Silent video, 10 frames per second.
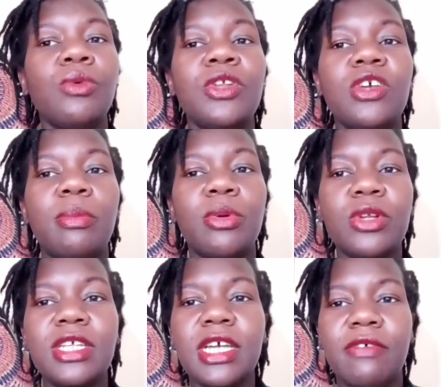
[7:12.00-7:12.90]
you're
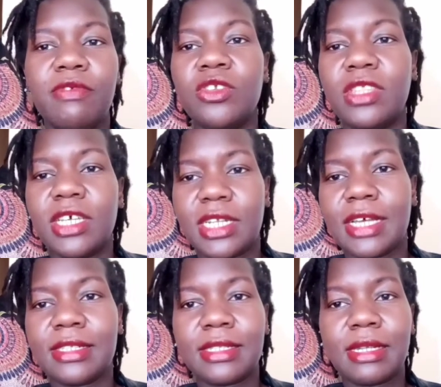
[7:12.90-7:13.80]
uploading a video that
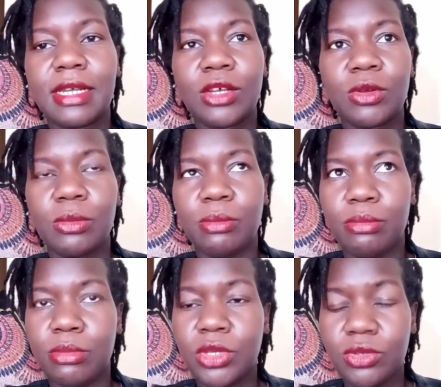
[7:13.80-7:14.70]
has
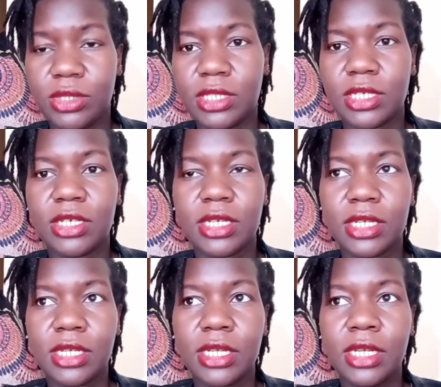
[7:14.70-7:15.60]
music,
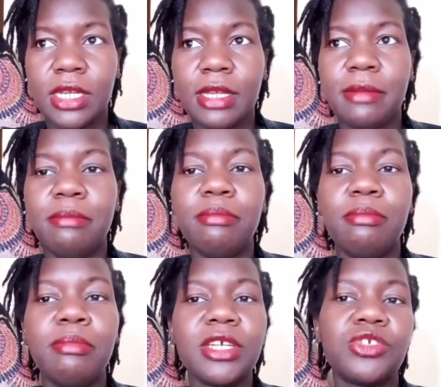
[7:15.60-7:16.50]

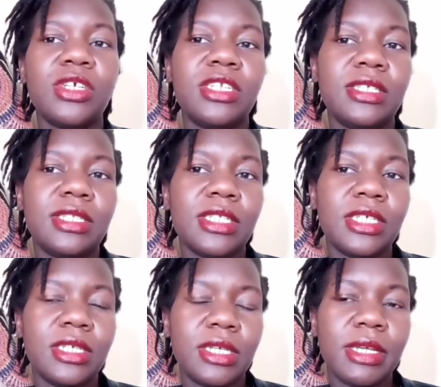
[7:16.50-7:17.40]
make sure it is
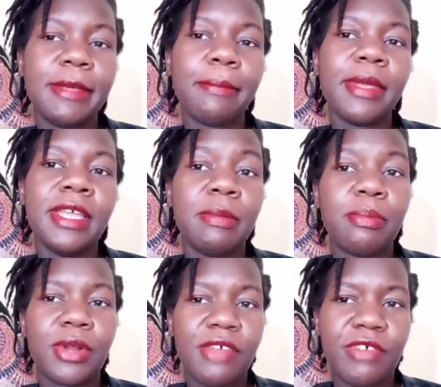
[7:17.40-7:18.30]
in
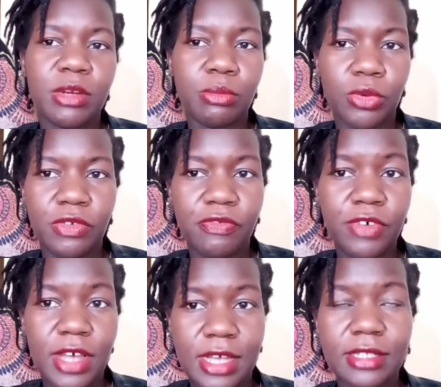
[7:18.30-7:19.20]
private mode
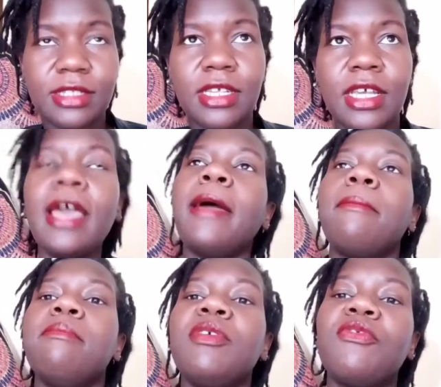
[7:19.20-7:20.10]
first
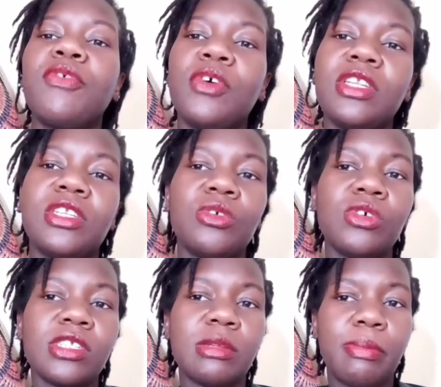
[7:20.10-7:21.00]
before it
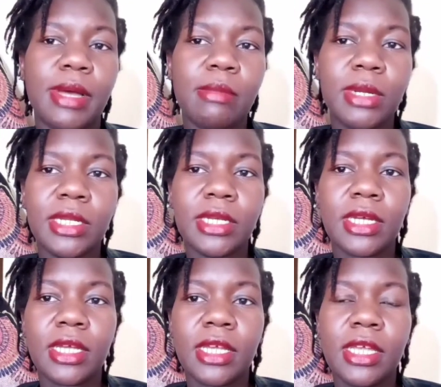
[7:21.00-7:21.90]
goes public,
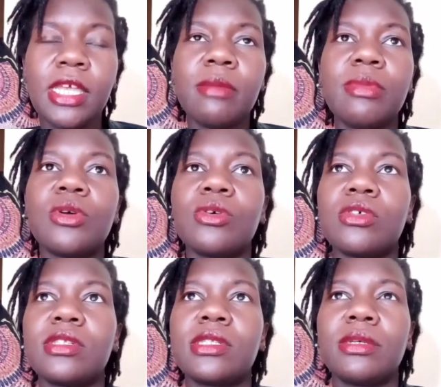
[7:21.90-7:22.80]

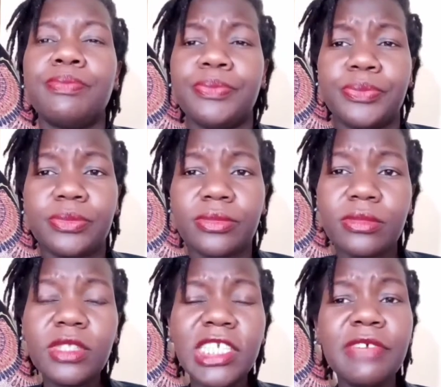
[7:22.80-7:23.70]
because
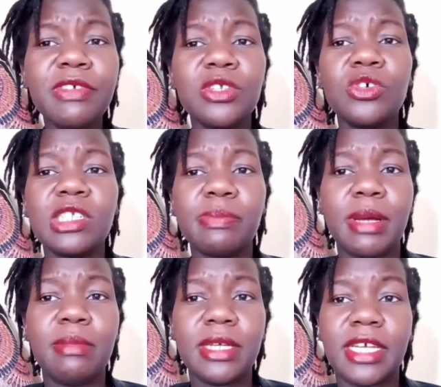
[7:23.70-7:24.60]
if it goes
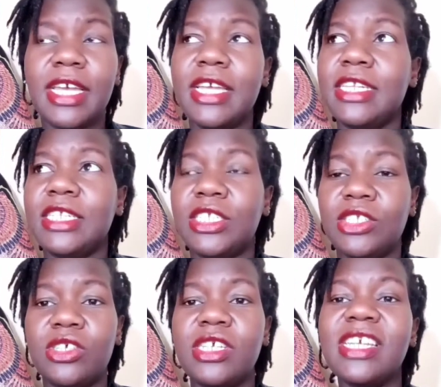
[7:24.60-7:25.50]
public and
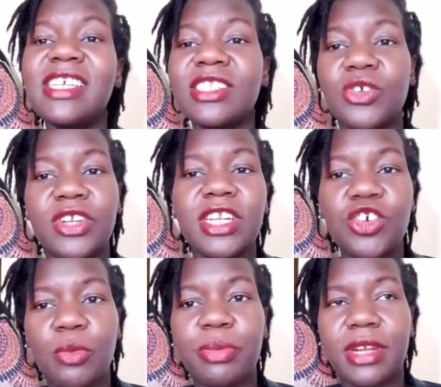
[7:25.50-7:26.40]
it's already
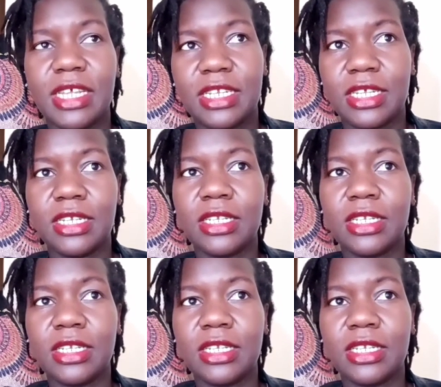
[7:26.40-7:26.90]
copyrighted,